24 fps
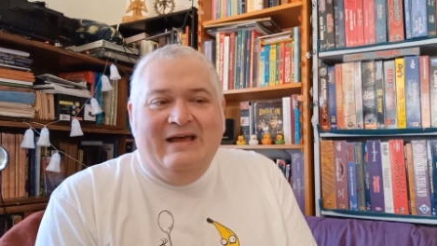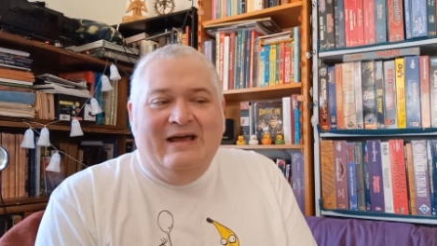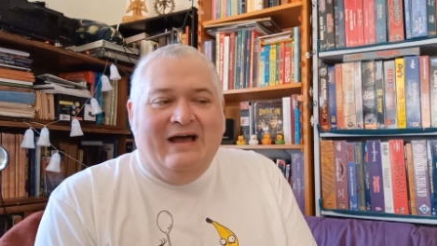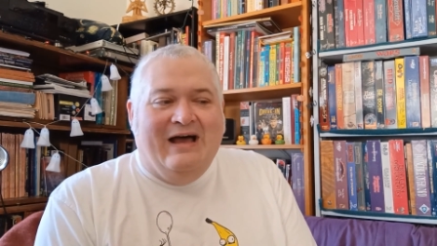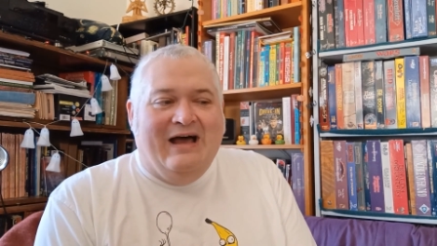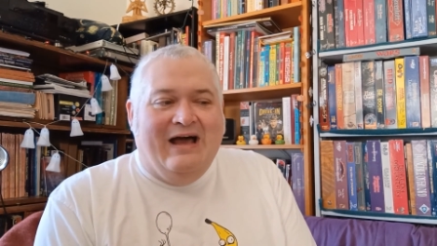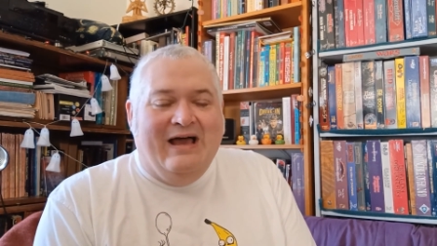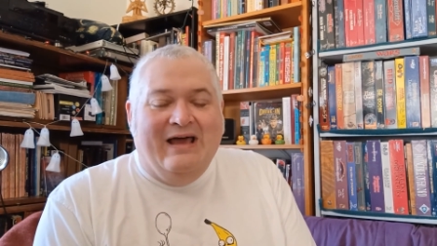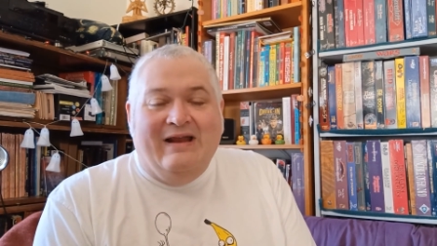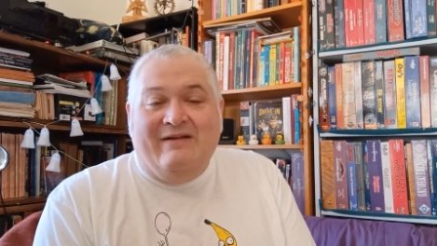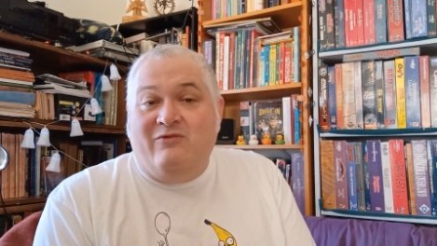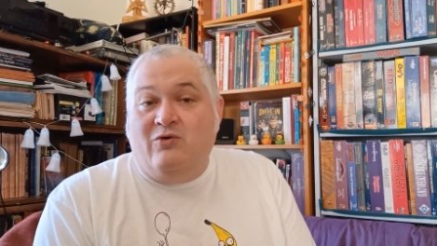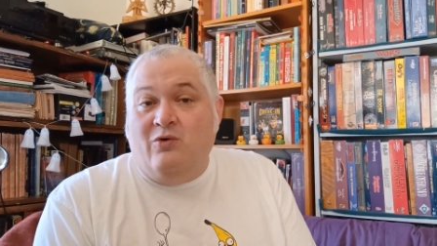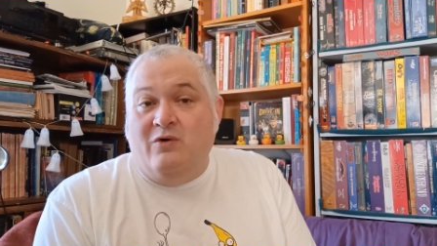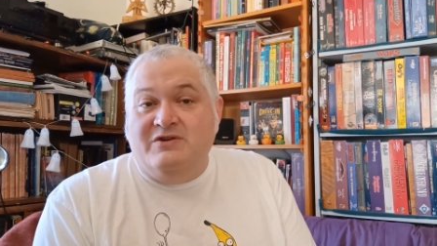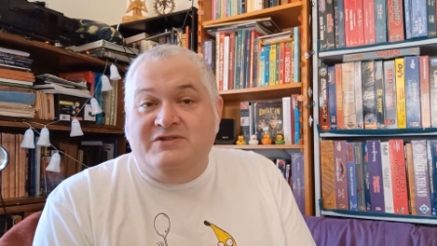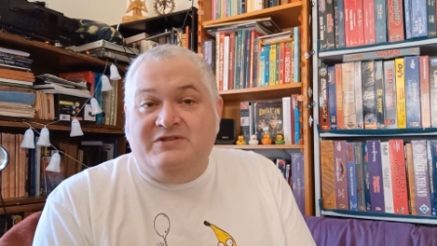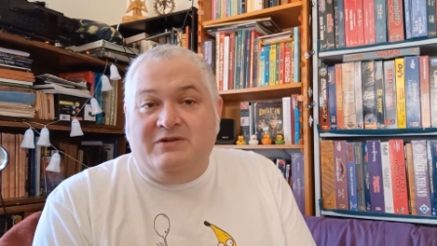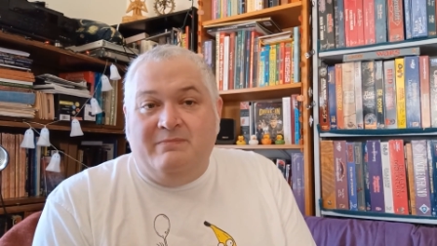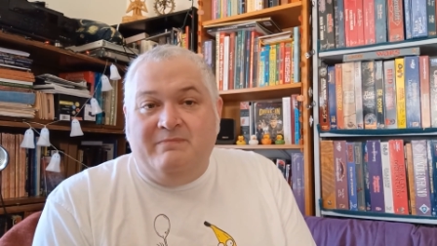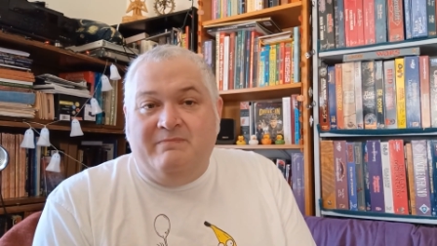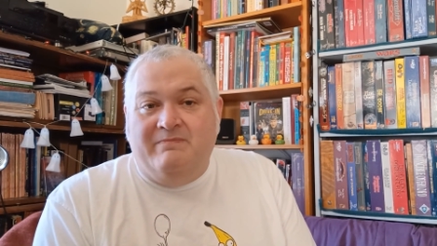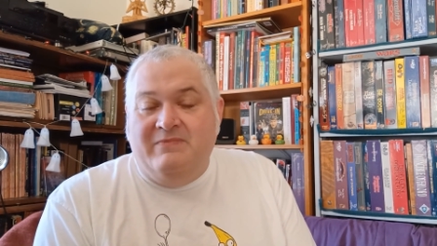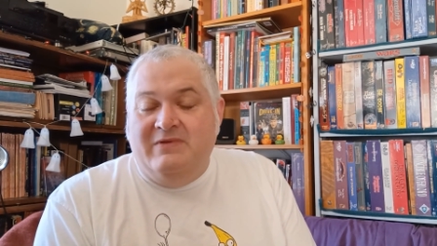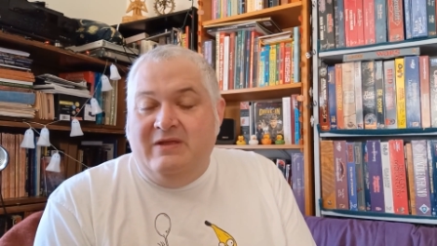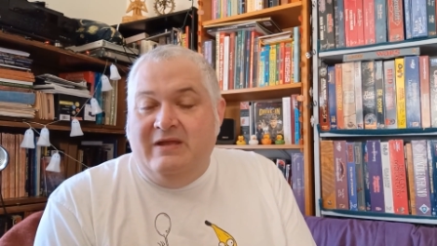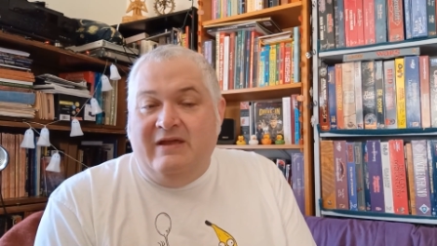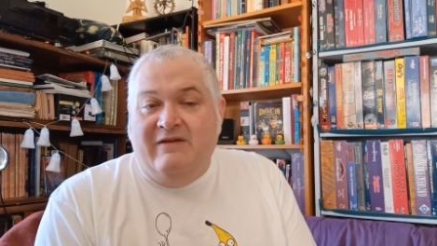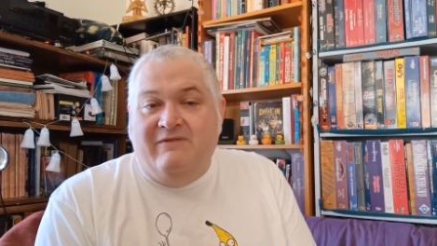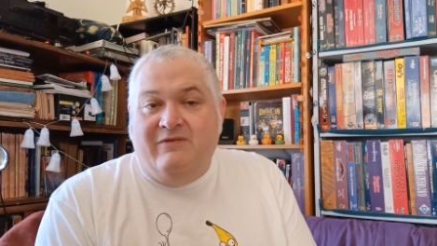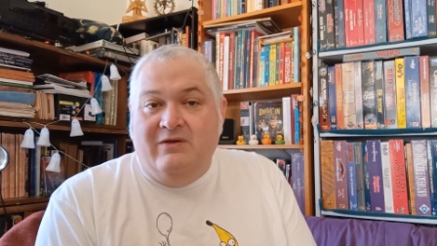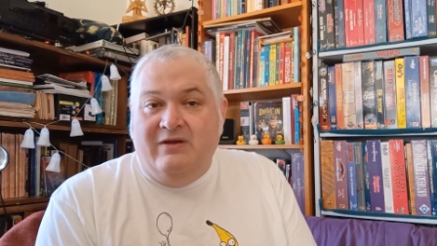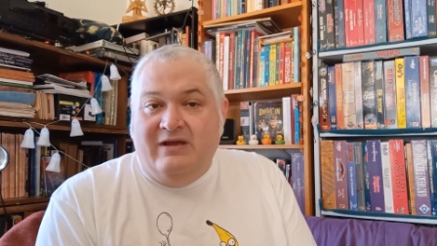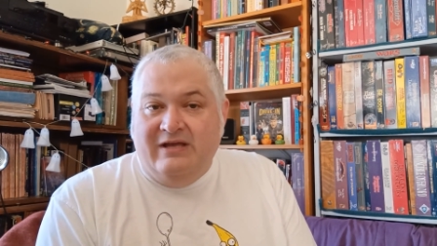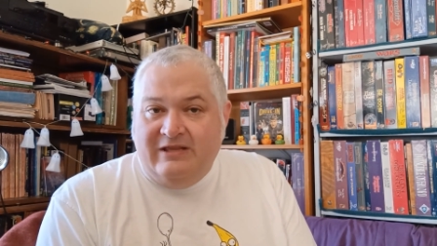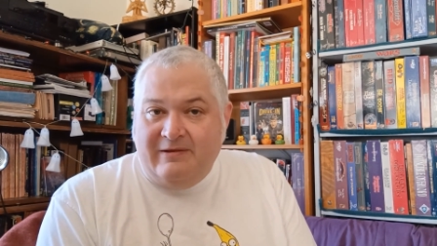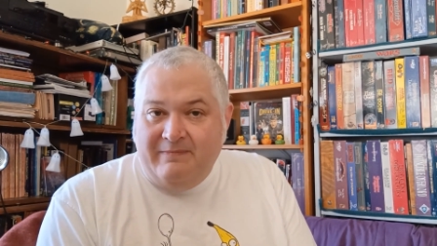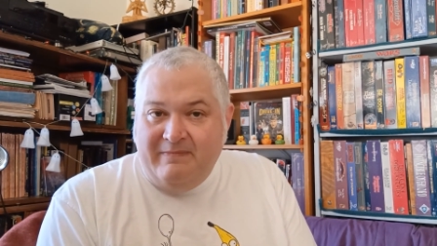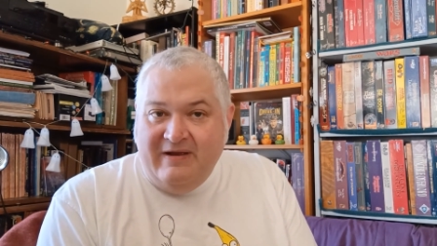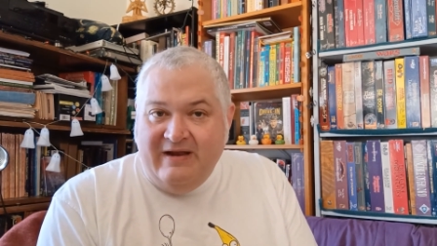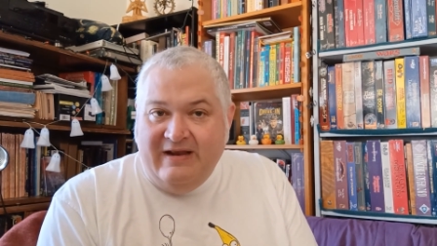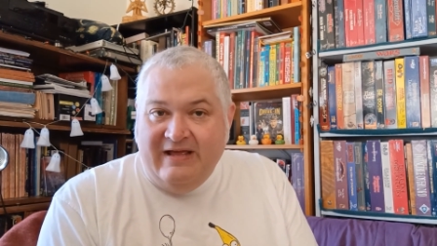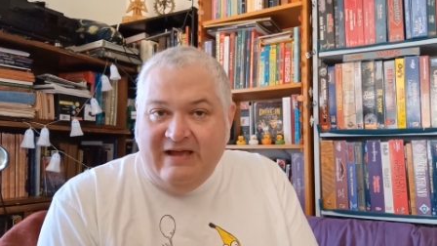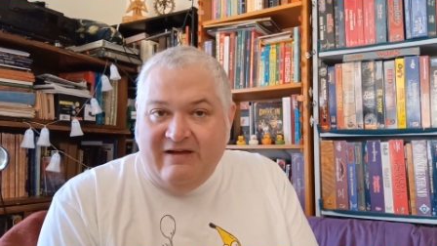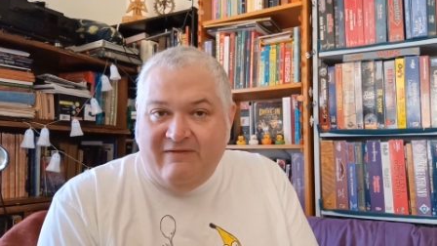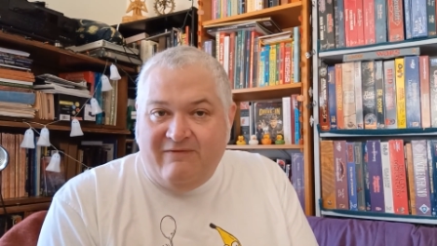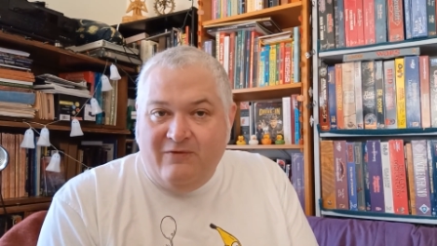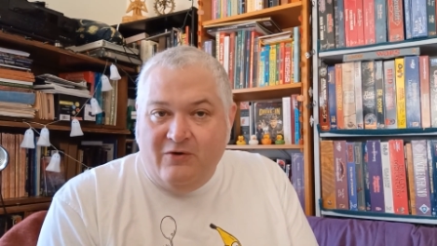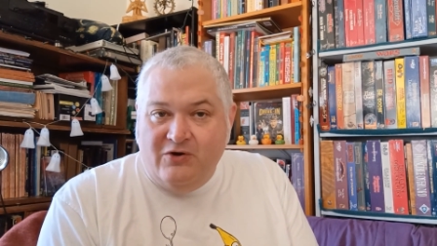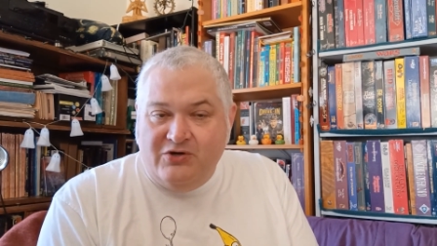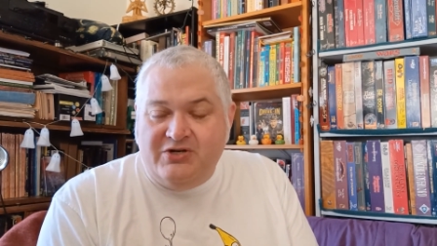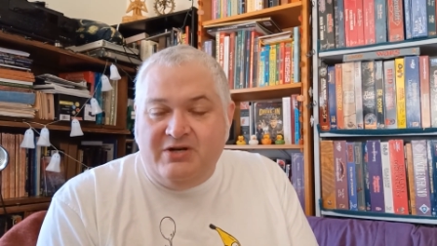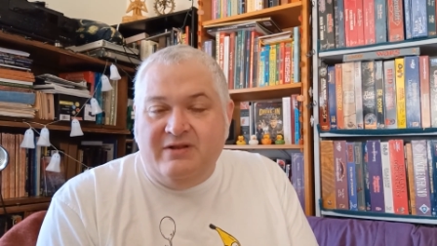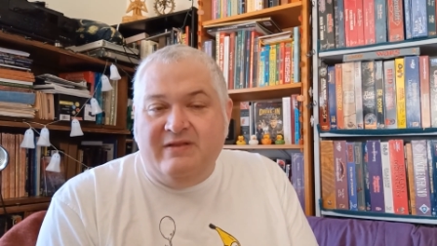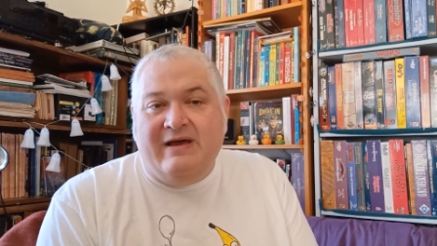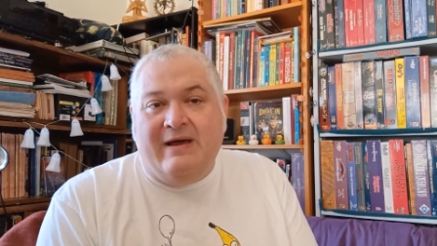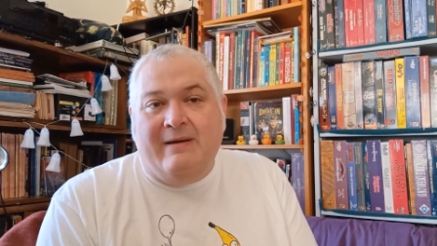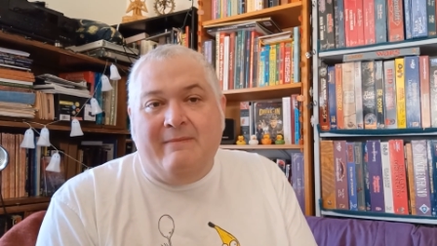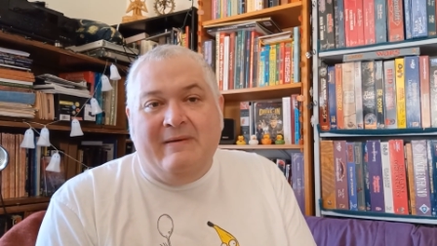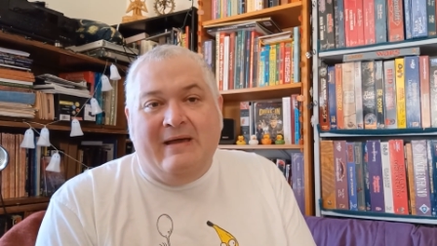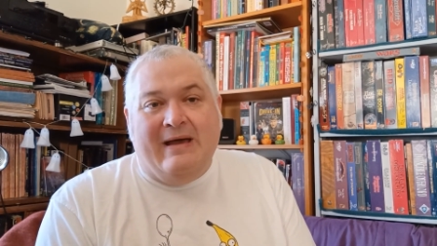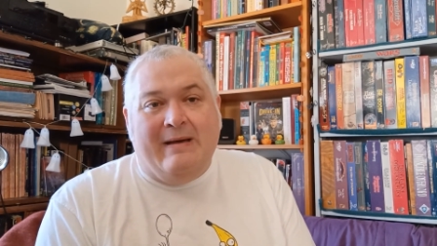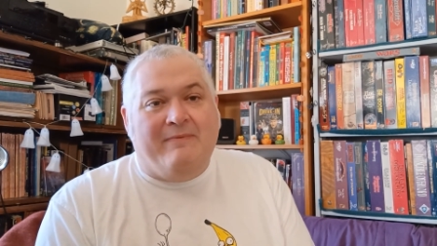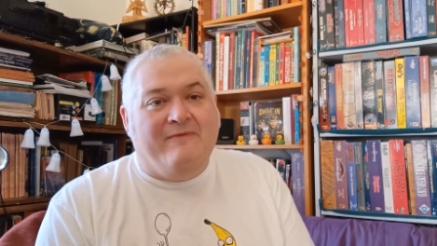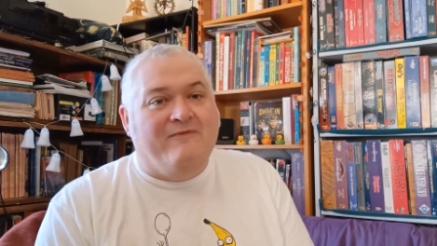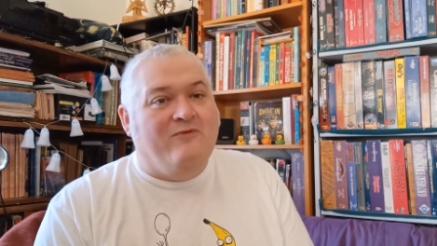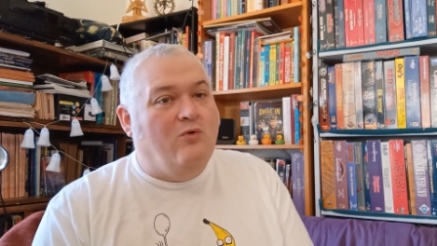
And of course, if you get the PDF version of that map,